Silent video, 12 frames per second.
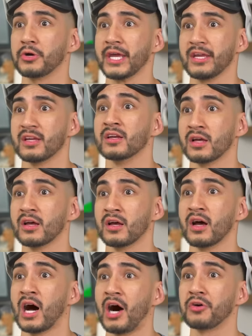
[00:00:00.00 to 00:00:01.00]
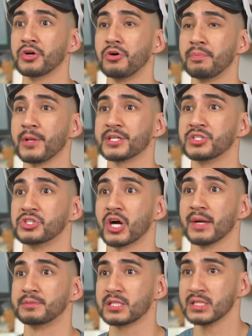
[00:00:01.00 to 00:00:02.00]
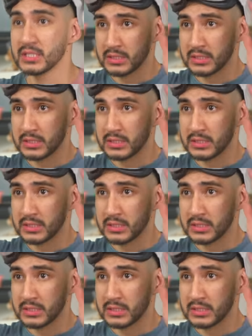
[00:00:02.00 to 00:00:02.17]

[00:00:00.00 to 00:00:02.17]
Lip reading: Okay, I'll go apply to jobs.